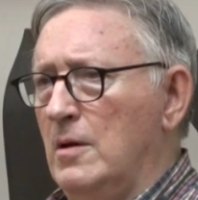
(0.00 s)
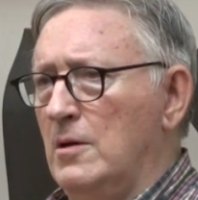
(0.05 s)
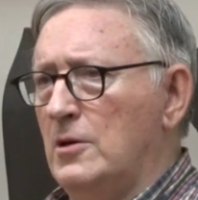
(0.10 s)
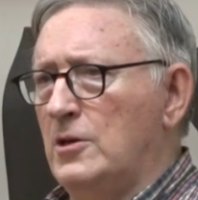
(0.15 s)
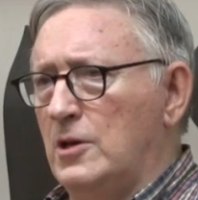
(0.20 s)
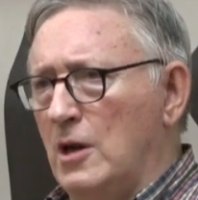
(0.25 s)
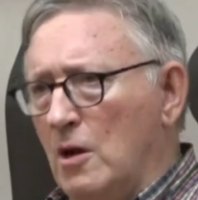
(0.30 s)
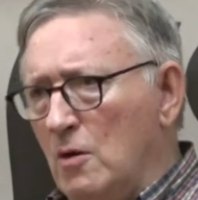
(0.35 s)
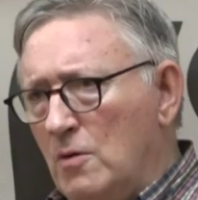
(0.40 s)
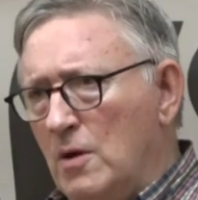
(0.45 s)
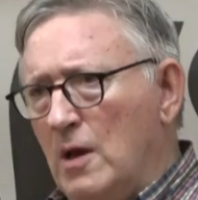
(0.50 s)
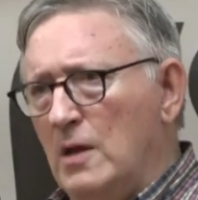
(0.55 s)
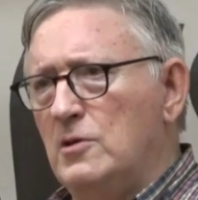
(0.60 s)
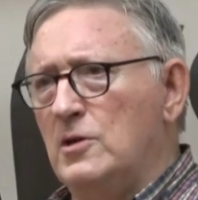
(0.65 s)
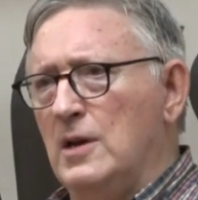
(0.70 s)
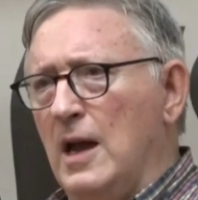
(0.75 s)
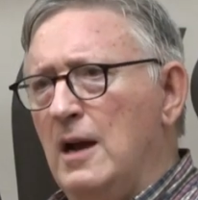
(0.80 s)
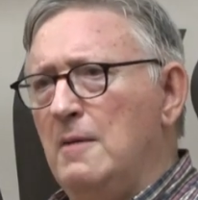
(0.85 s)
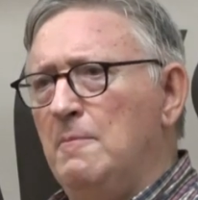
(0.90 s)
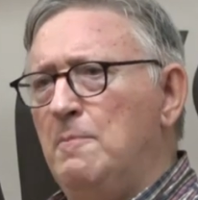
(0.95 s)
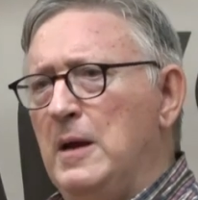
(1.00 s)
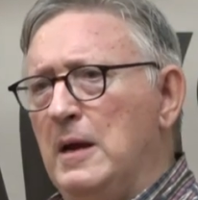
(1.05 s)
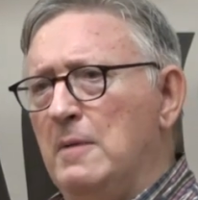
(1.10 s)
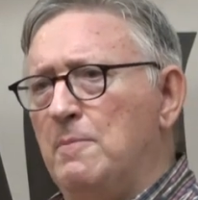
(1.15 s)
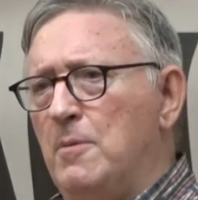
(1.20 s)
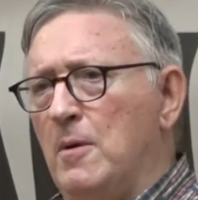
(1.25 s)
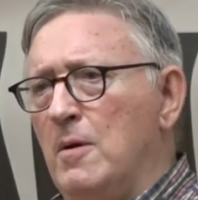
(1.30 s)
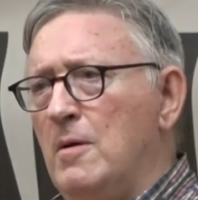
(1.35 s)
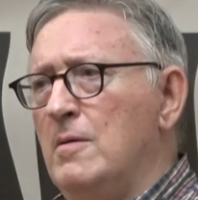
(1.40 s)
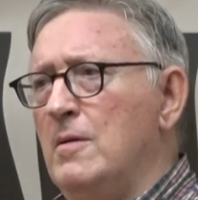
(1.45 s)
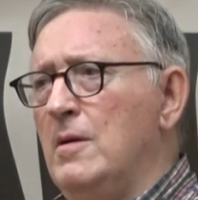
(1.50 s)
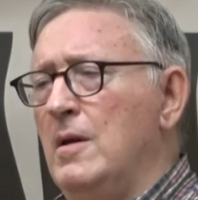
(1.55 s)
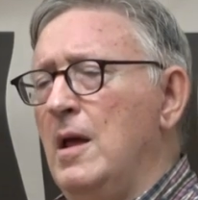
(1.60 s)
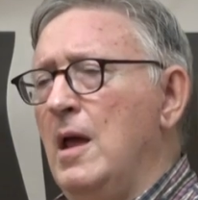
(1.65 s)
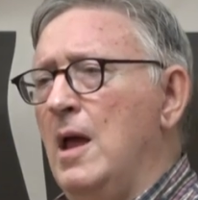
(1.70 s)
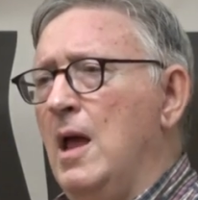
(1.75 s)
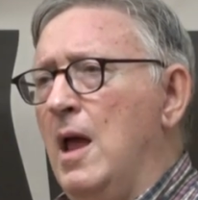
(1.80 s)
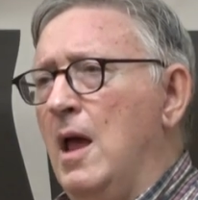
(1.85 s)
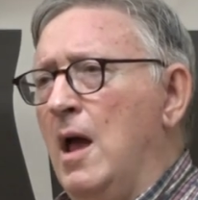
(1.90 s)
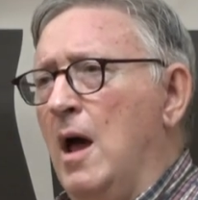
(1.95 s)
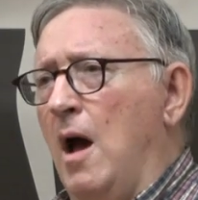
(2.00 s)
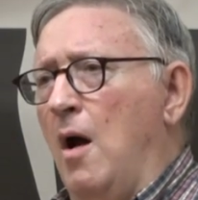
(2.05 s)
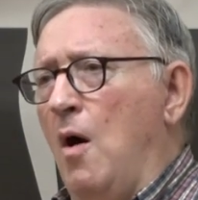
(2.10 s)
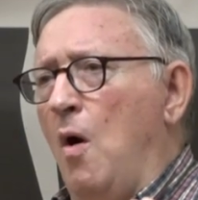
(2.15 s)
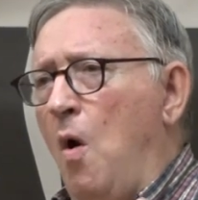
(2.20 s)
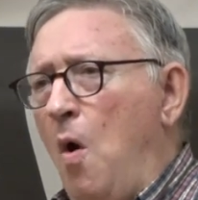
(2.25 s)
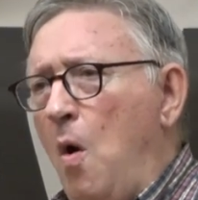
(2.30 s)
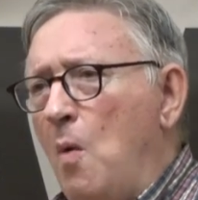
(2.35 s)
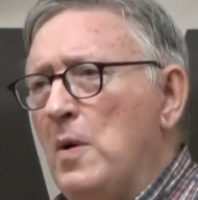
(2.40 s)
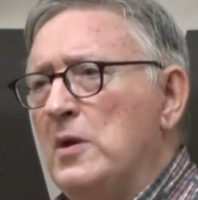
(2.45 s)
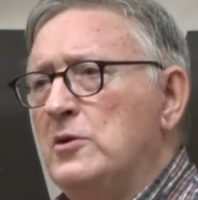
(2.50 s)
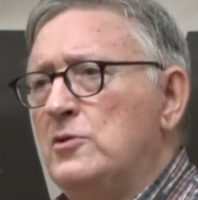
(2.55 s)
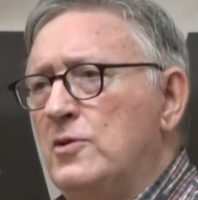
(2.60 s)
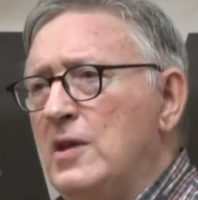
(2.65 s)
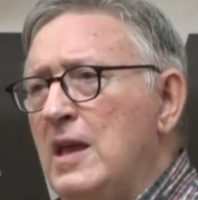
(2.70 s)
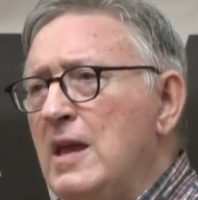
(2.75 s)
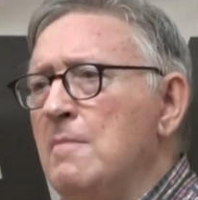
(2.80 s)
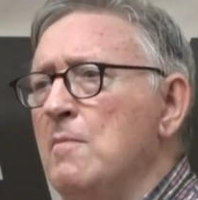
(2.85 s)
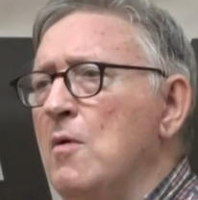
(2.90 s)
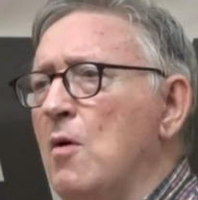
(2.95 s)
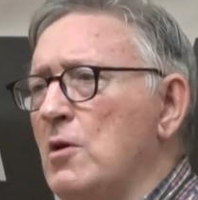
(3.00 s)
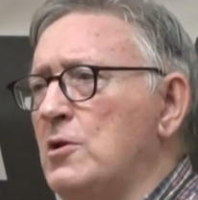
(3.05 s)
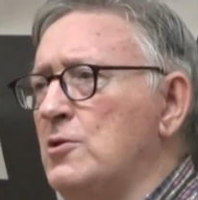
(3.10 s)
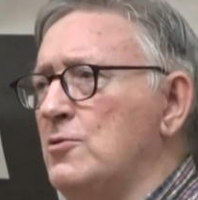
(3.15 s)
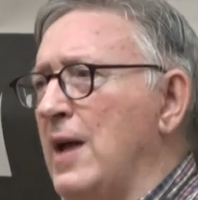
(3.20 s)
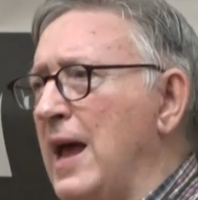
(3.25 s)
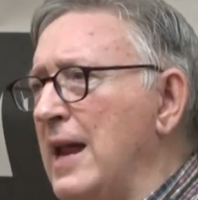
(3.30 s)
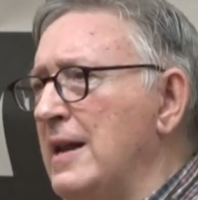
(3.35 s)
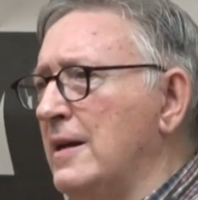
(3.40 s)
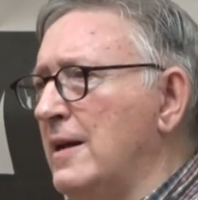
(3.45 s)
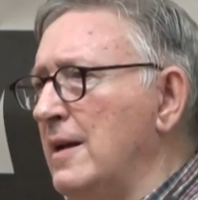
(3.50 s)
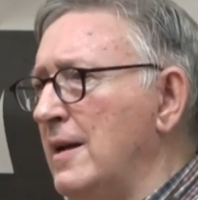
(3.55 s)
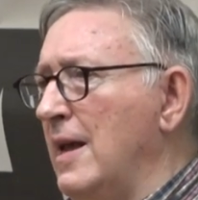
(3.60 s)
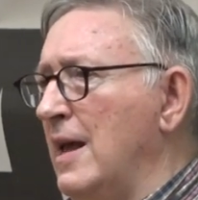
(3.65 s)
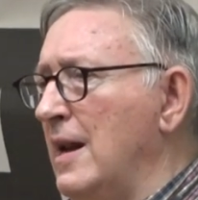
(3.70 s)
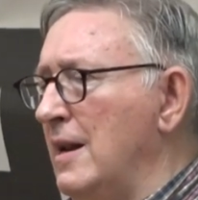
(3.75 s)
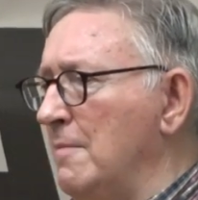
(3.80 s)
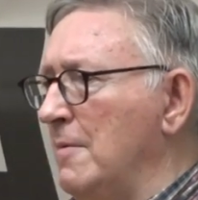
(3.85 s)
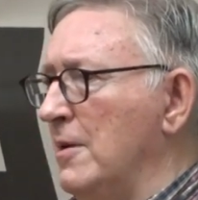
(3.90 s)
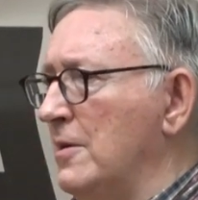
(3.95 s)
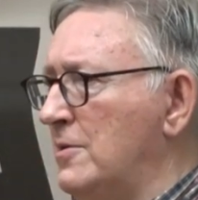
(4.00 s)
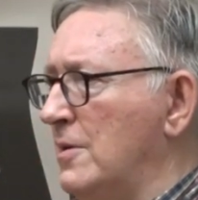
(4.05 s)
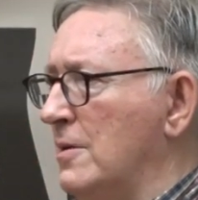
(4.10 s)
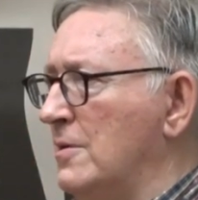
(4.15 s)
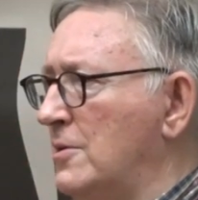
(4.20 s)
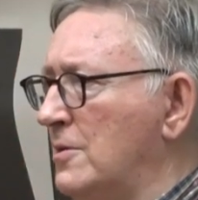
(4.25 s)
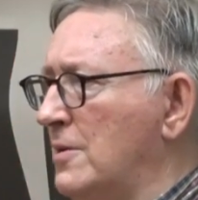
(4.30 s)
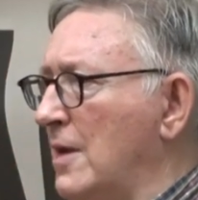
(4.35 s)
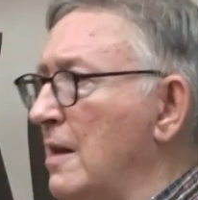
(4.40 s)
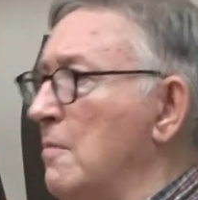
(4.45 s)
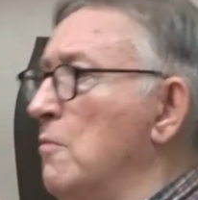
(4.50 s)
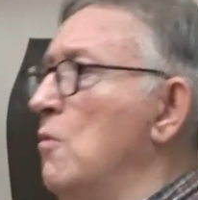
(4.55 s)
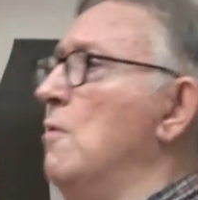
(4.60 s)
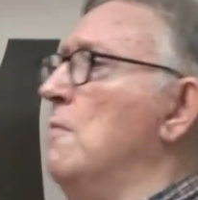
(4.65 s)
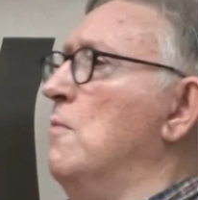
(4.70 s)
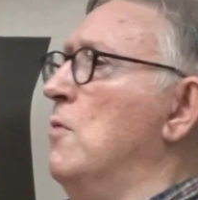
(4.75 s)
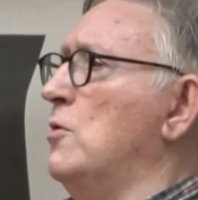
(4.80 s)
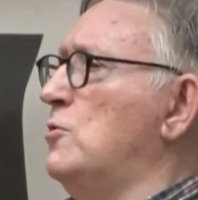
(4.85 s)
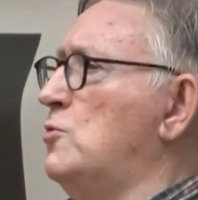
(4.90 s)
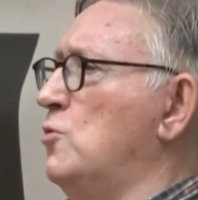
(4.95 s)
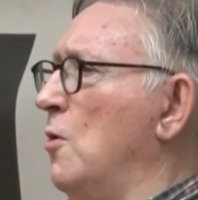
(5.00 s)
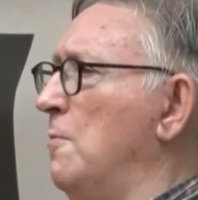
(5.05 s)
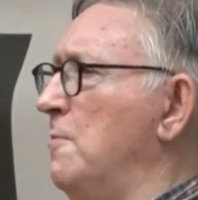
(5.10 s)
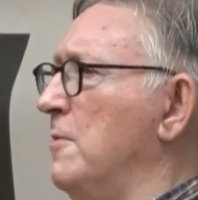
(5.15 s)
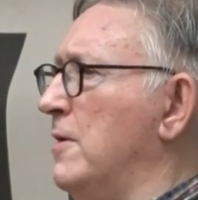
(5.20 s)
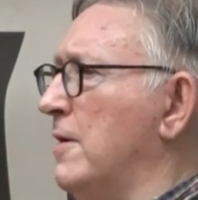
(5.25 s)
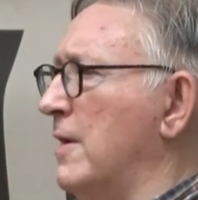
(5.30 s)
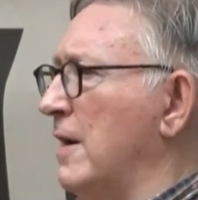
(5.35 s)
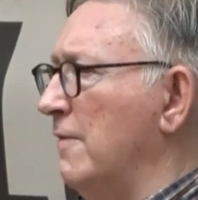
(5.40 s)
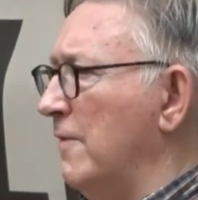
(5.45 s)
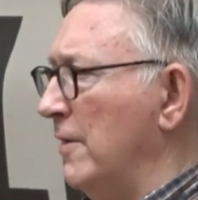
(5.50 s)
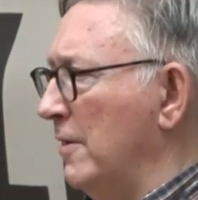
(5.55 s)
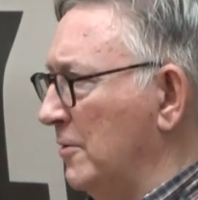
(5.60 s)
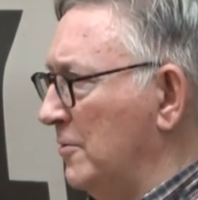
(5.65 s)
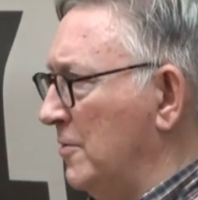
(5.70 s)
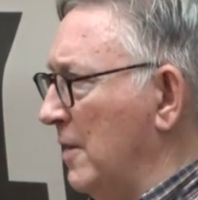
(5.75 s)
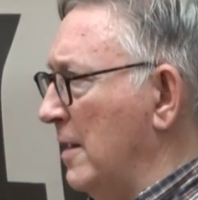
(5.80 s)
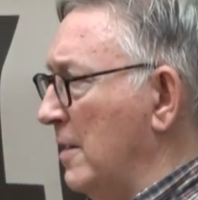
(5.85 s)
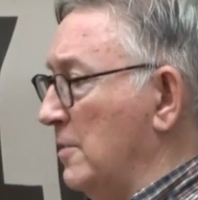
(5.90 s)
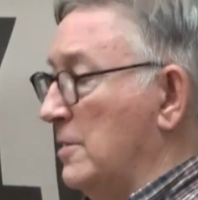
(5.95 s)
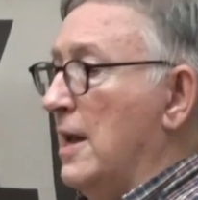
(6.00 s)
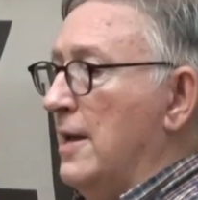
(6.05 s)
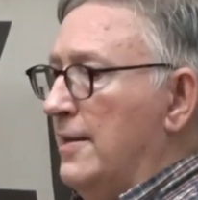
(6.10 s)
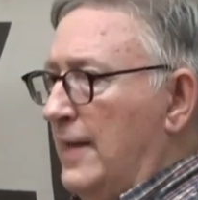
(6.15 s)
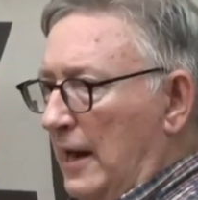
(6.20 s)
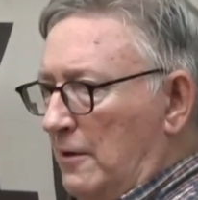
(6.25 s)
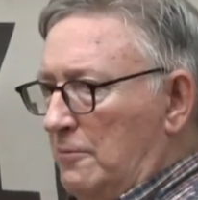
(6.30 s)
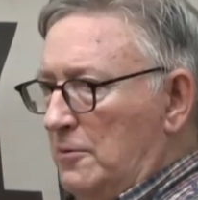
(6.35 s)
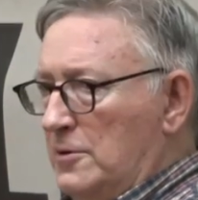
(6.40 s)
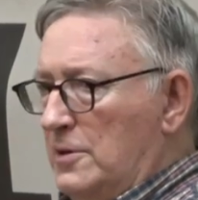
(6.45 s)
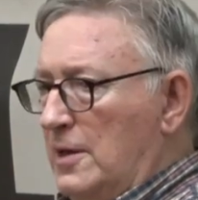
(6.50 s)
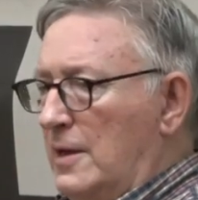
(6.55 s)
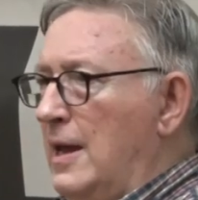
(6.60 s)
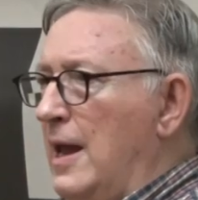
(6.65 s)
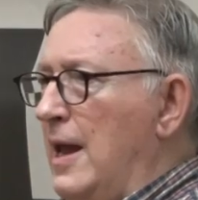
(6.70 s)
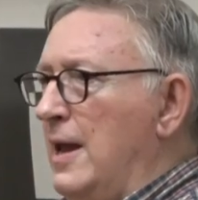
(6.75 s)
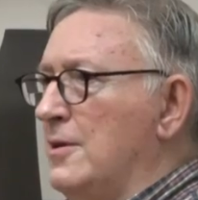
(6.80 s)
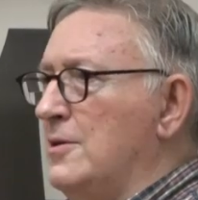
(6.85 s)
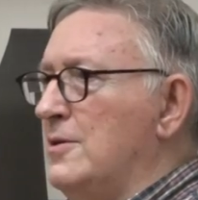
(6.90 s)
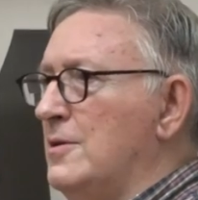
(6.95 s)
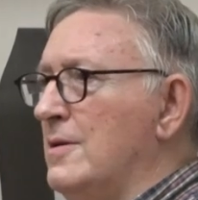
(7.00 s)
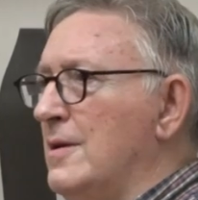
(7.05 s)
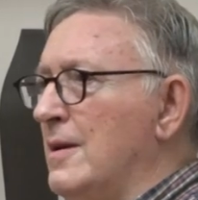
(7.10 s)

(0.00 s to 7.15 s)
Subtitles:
Students, young people, are always the most radical elements in society, most open to revolutionary ideas. That was the case.